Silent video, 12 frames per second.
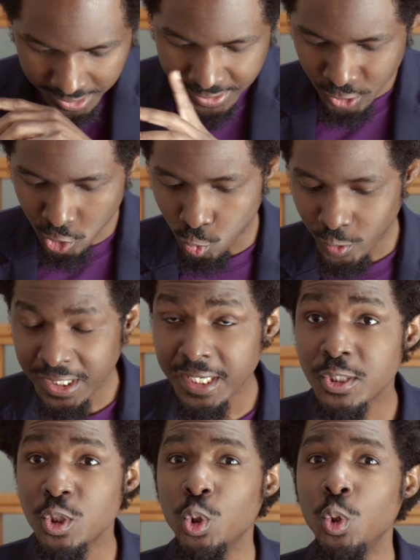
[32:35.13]
So we
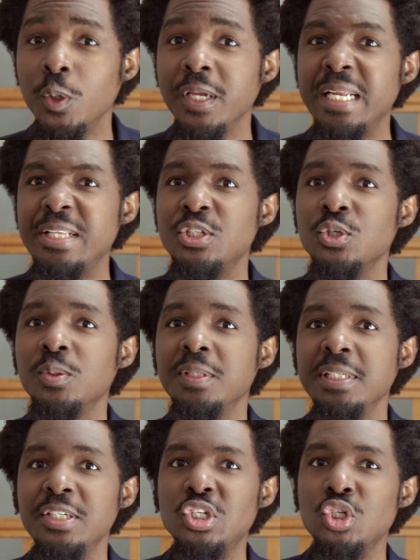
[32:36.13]
need to go into
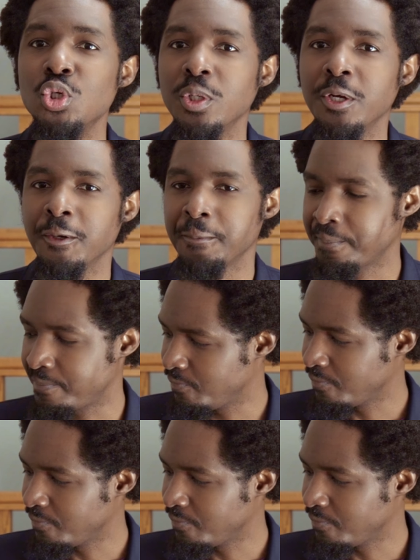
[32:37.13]
the sugar